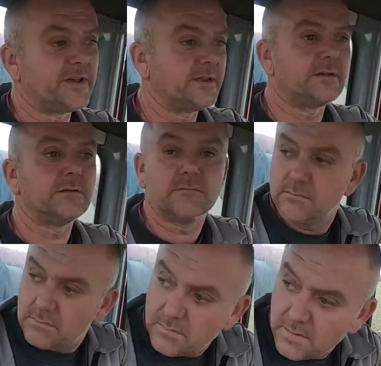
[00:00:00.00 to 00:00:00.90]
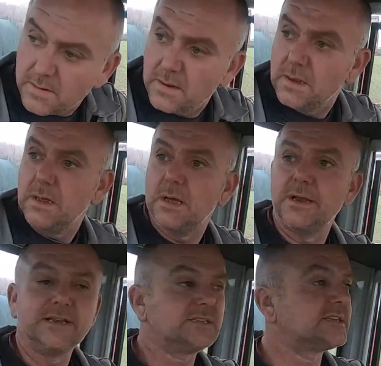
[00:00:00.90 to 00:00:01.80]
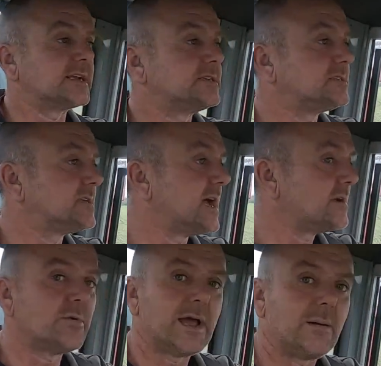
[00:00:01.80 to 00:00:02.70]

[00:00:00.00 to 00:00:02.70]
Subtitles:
feed and insecticide, we